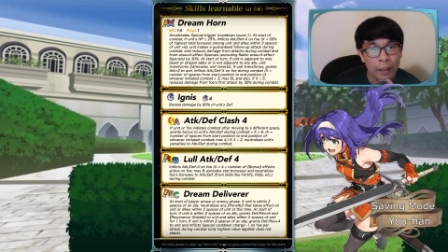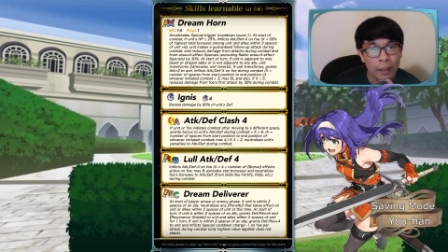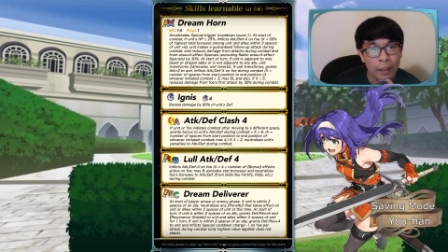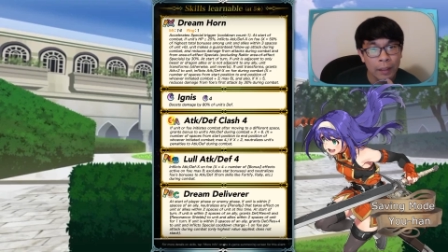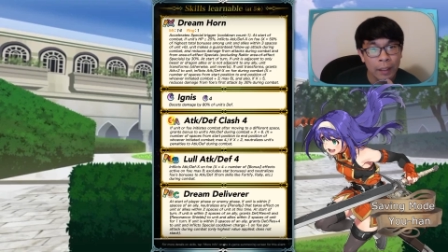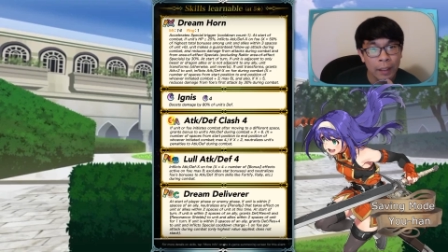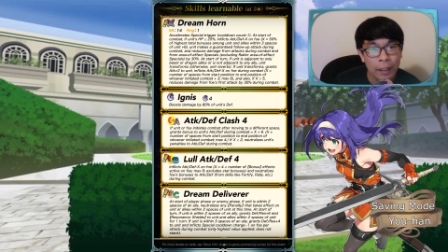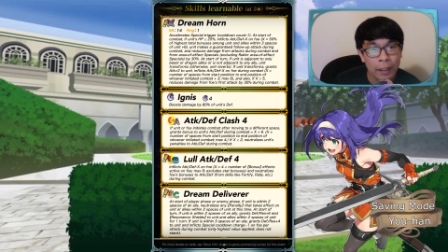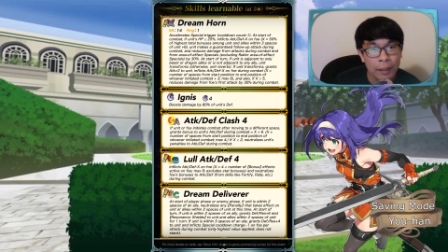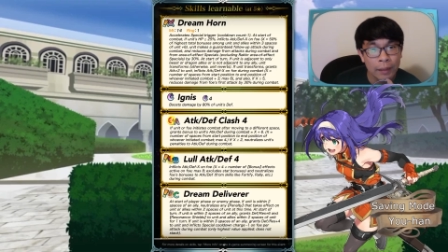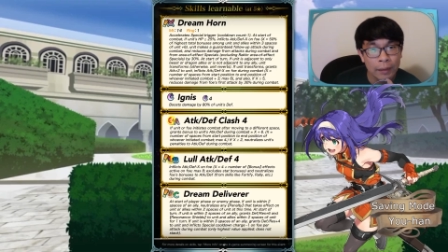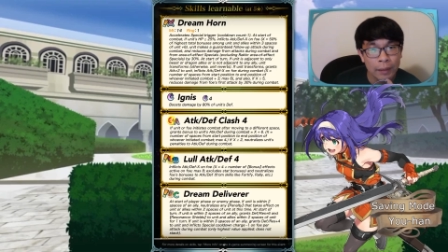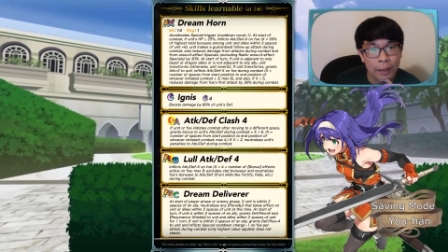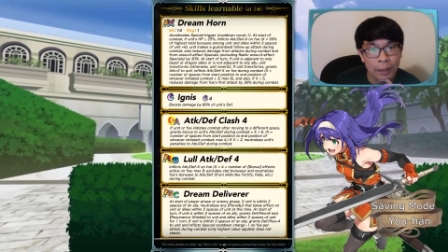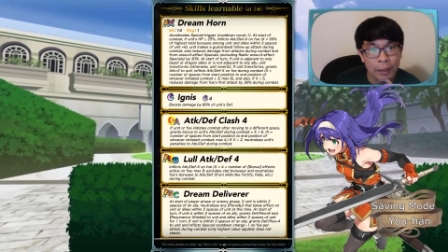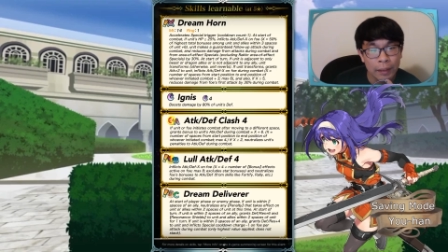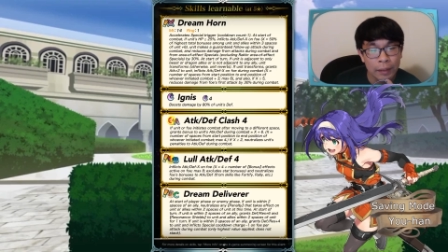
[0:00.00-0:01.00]
he has
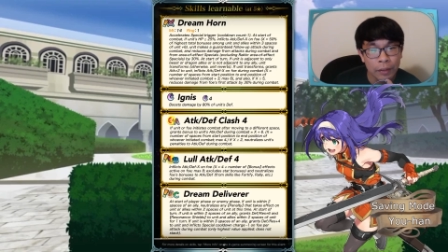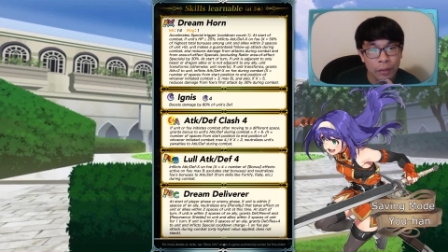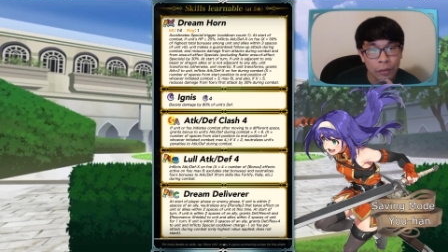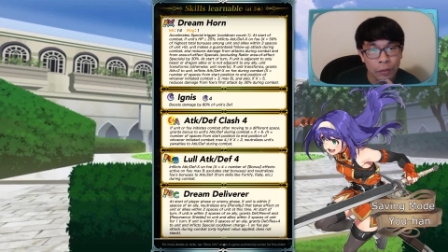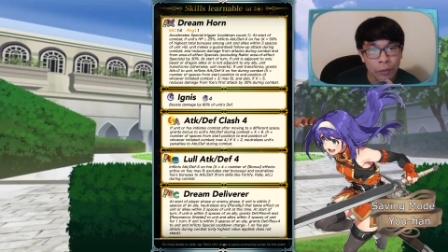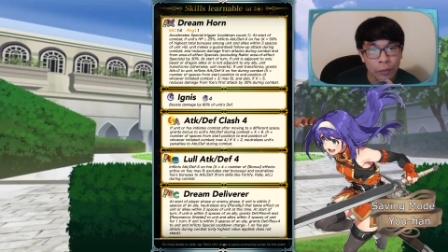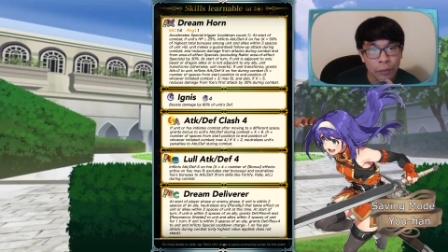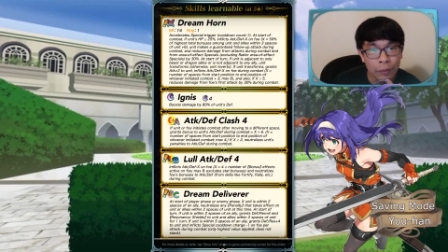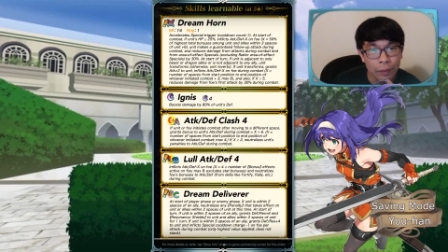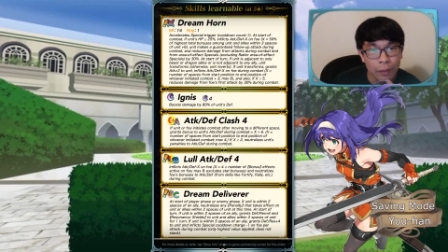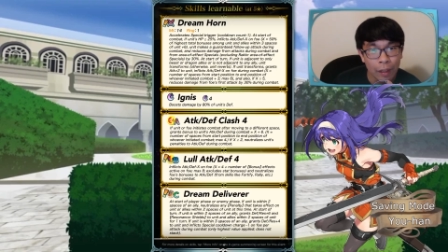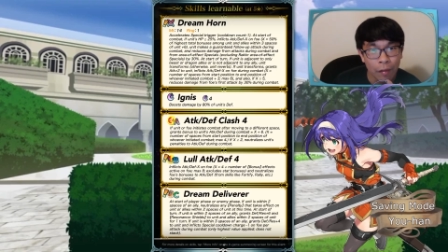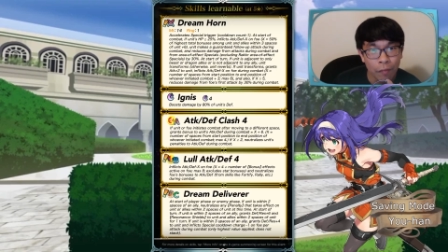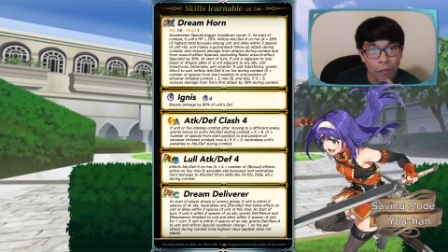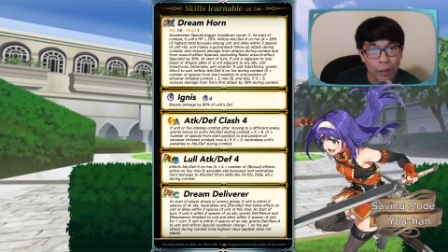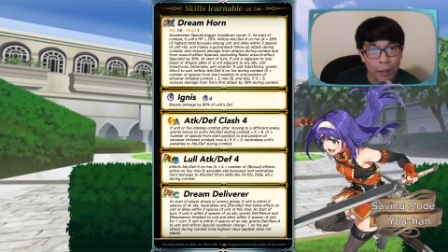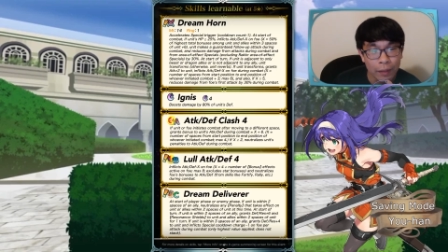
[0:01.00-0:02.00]
the new
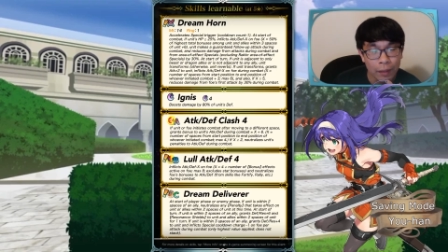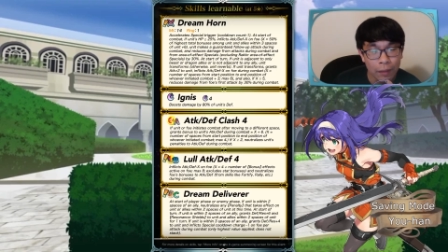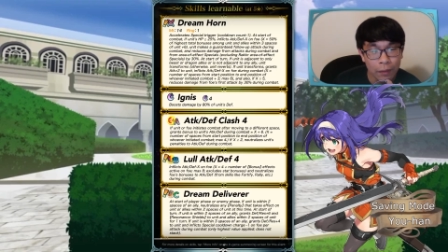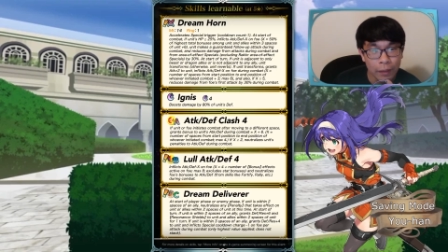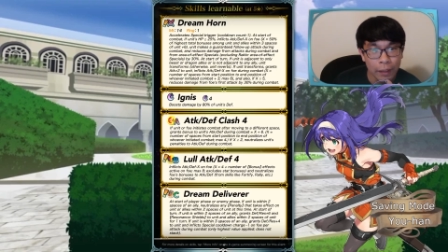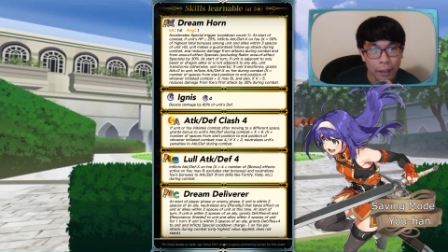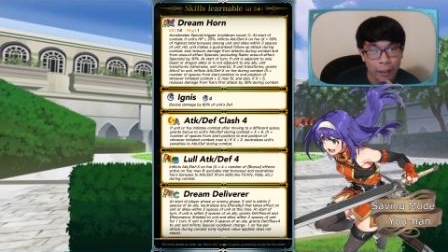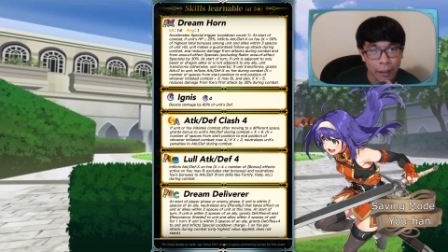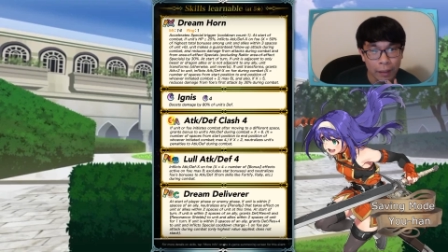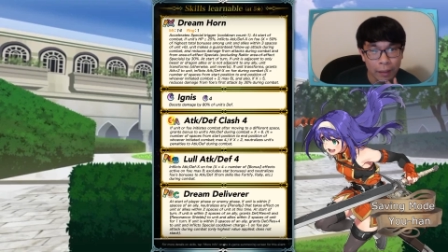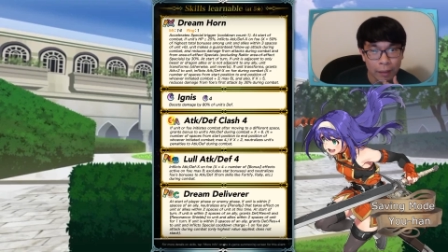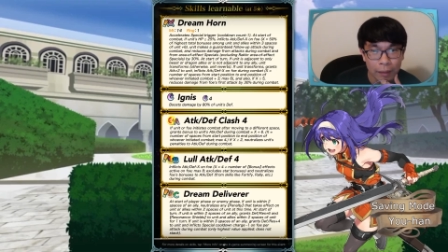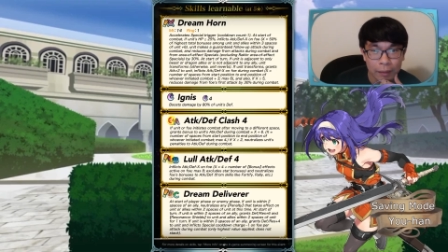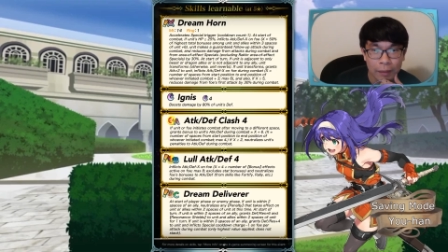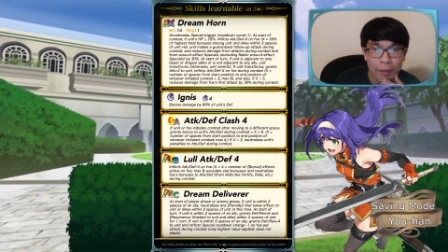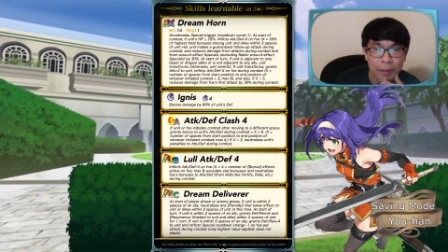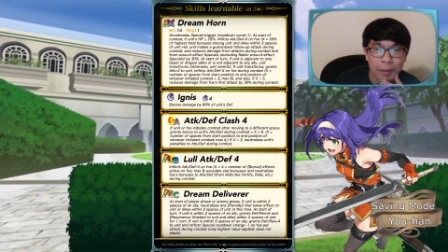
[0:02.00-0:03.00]
effect. Okay,
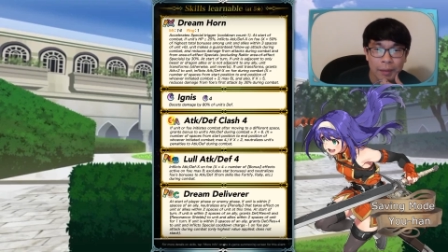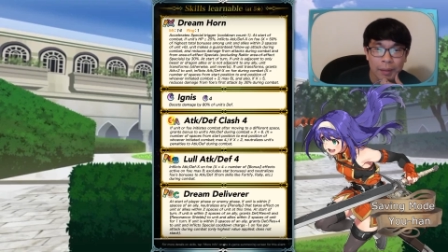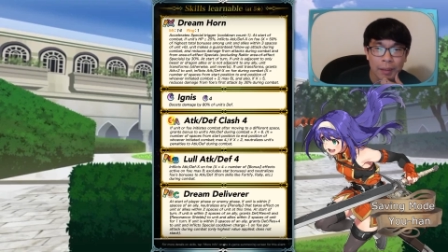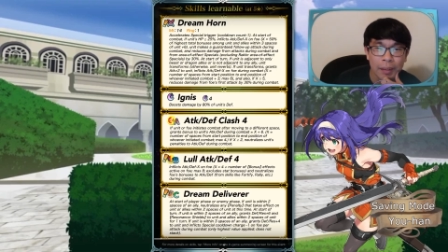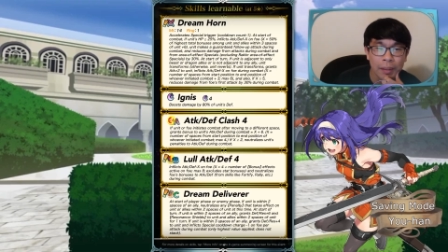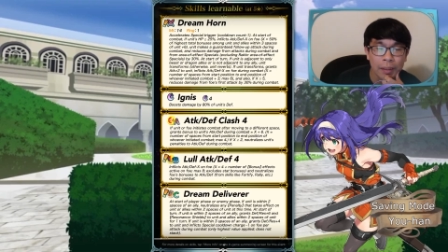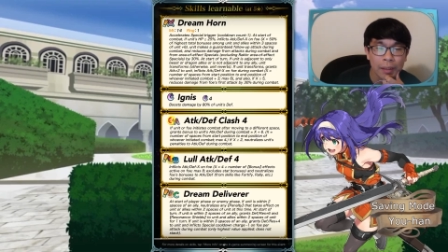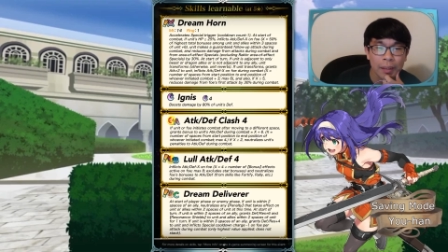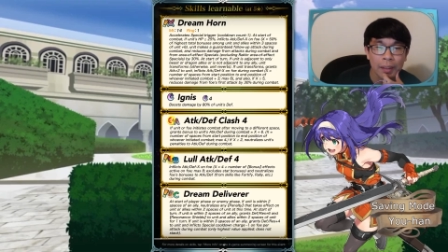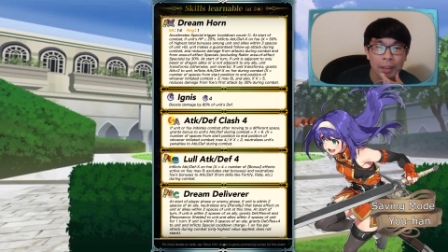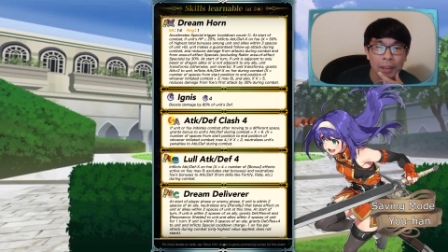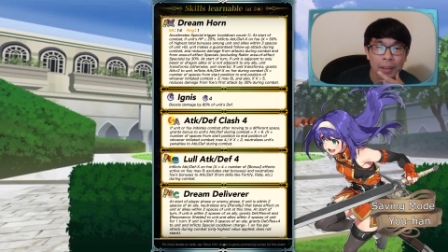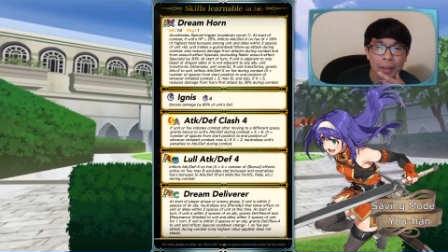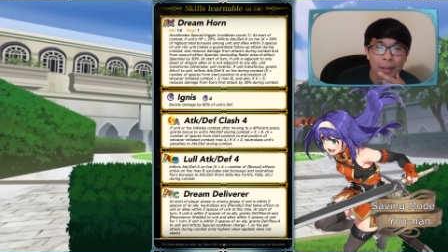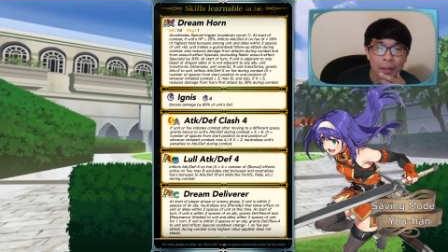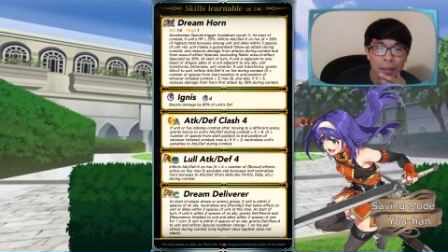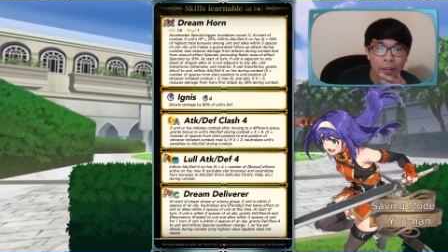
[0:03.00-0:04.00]

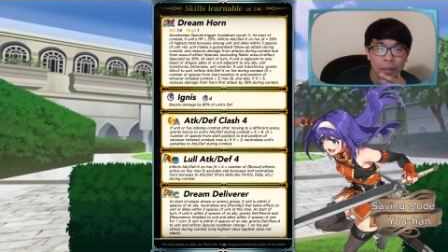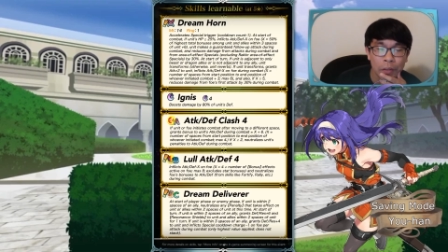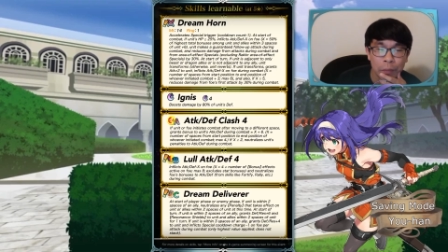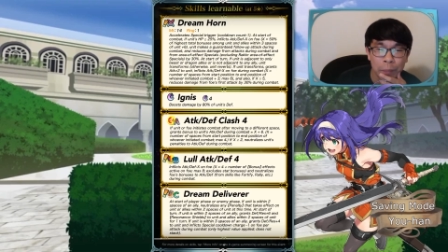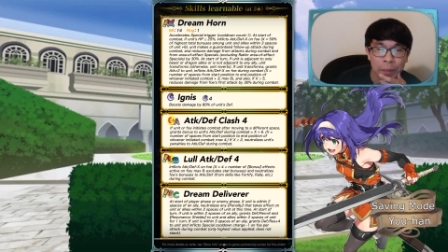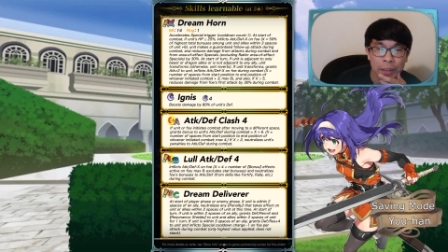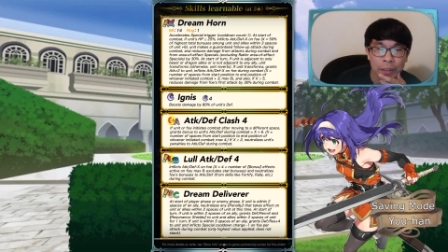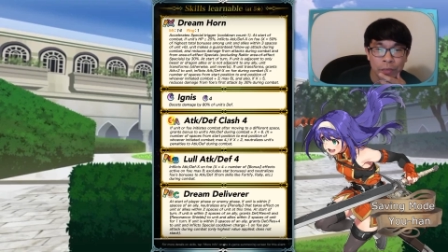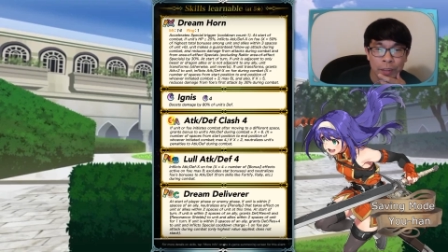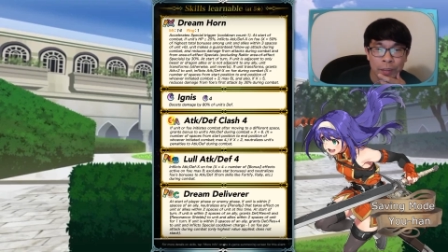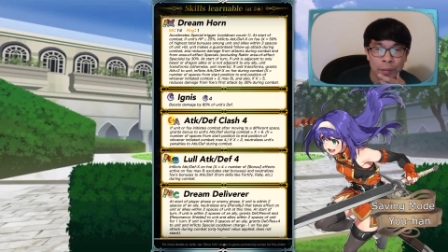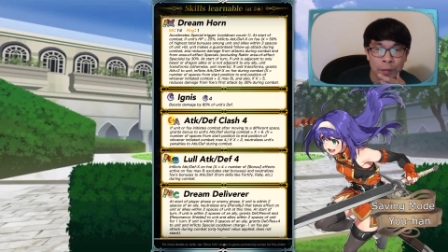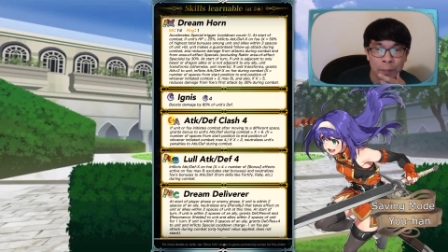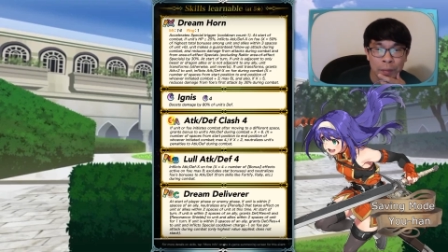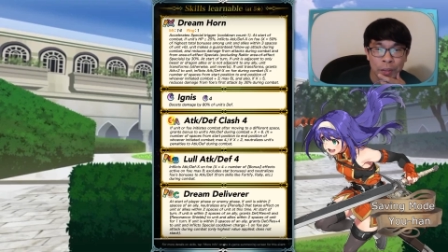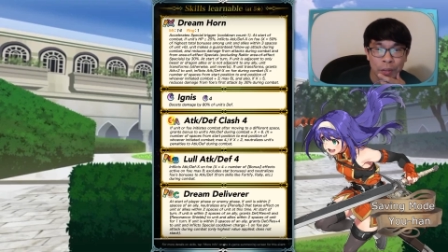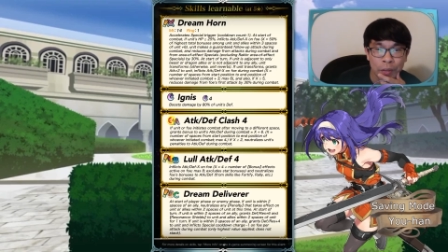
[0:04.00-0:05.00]
the new beast
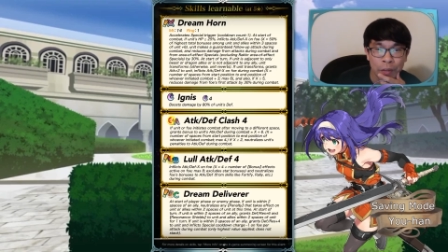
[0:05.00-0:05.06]
transformation